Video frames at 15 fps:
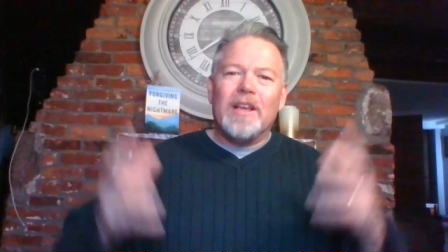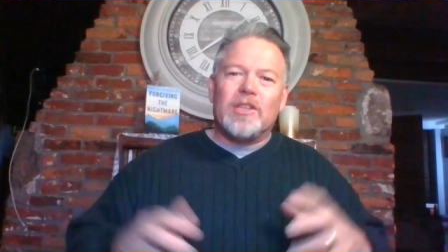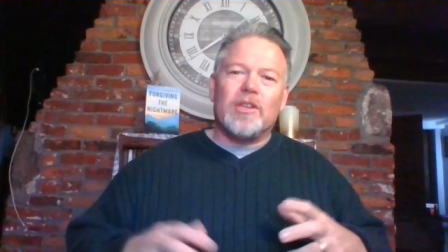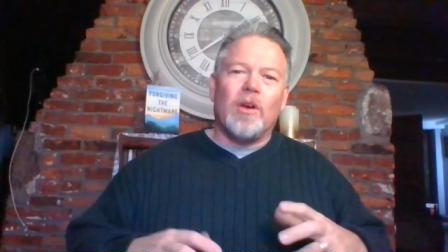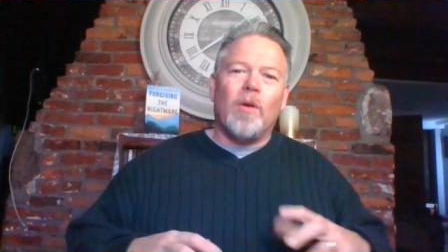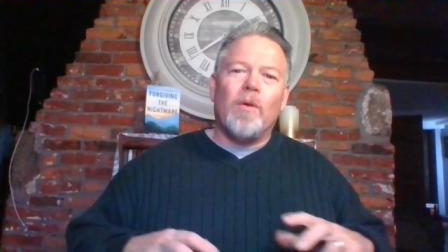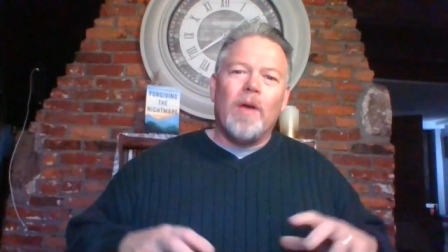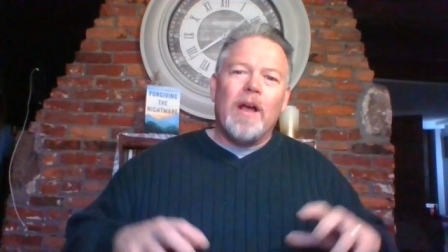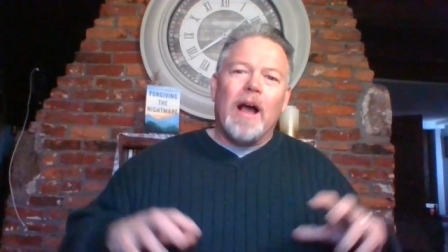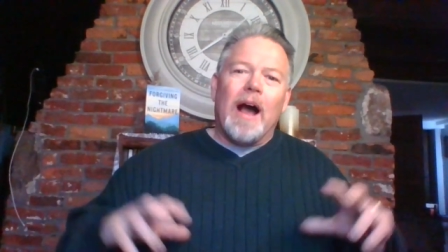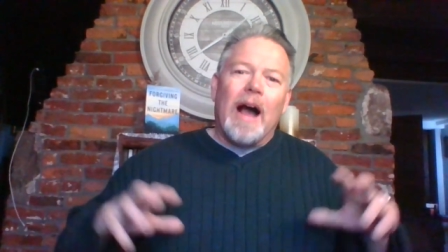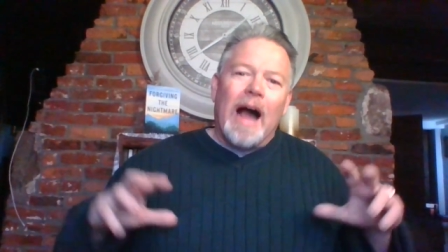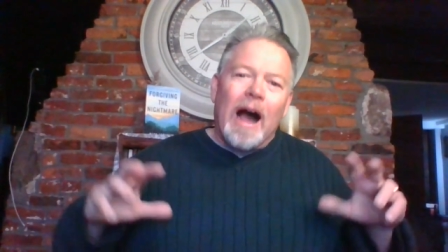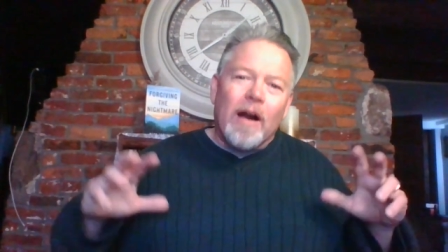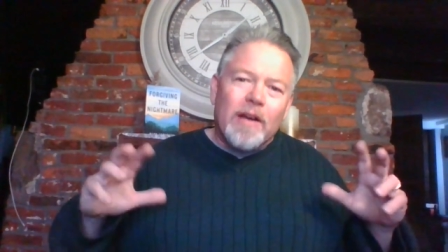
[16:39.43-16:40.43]
So
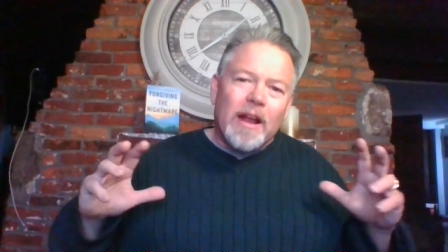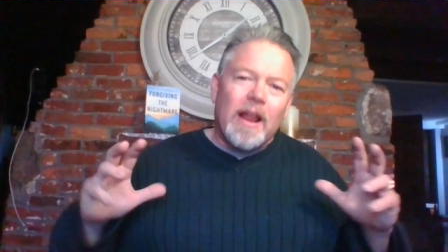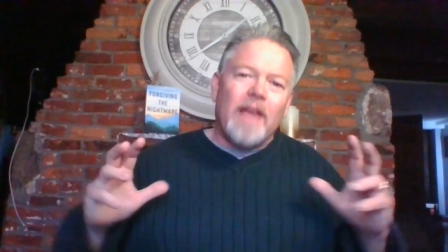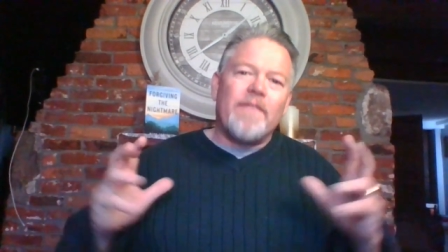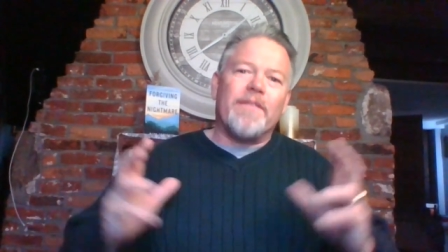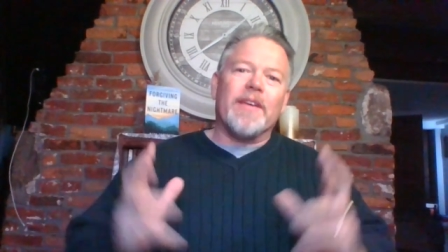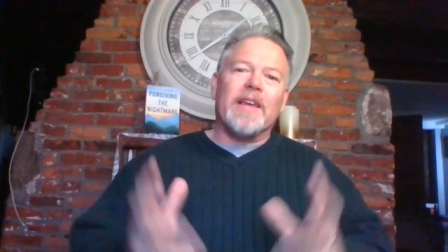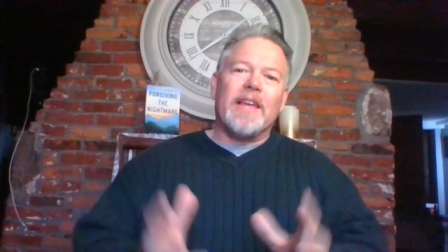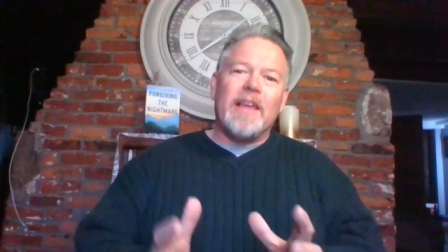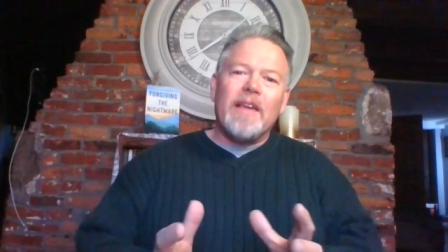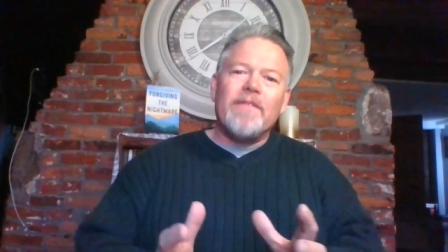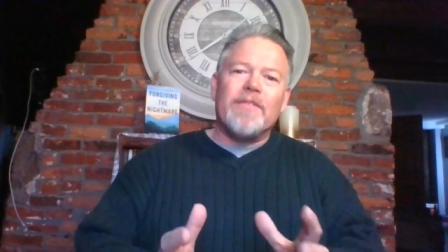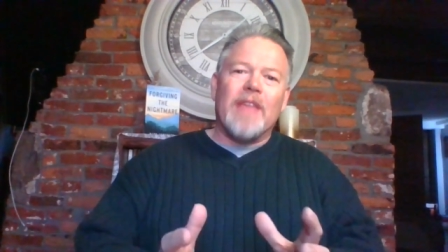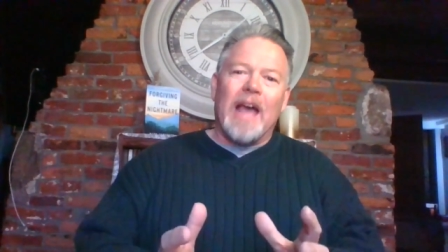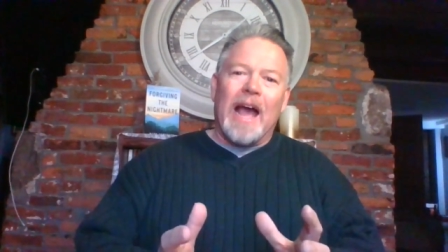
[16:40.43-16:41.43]
how can I
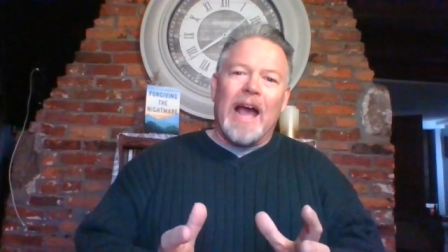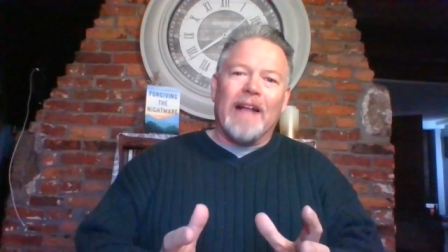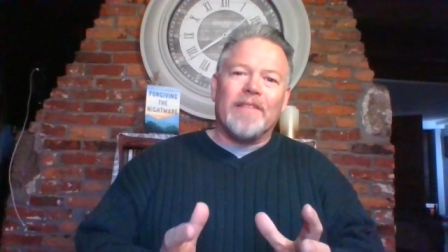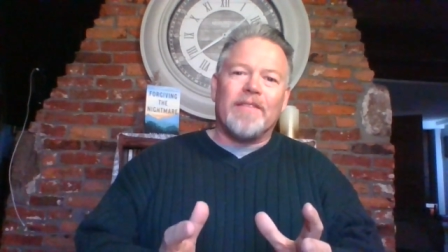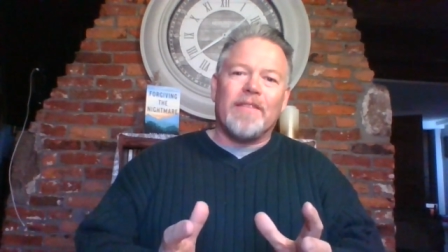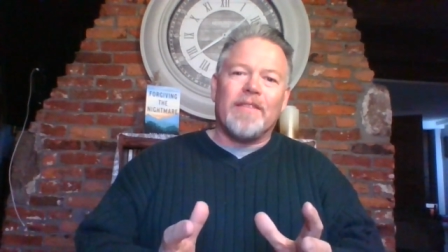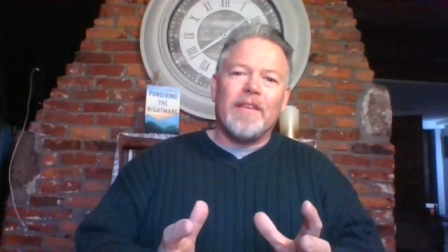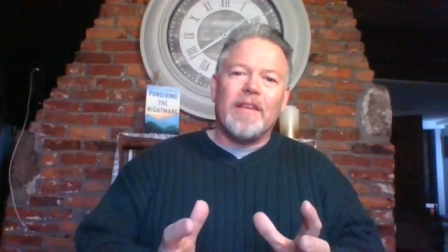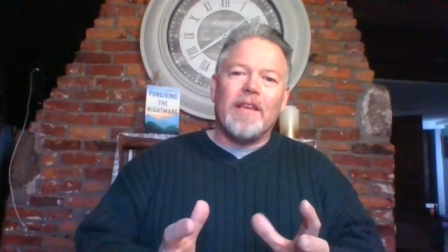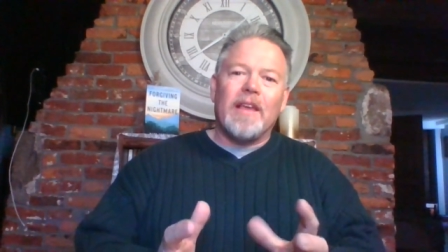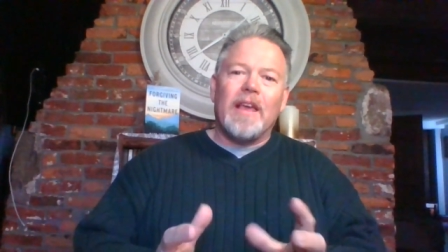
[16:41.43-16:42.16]
forgive right. that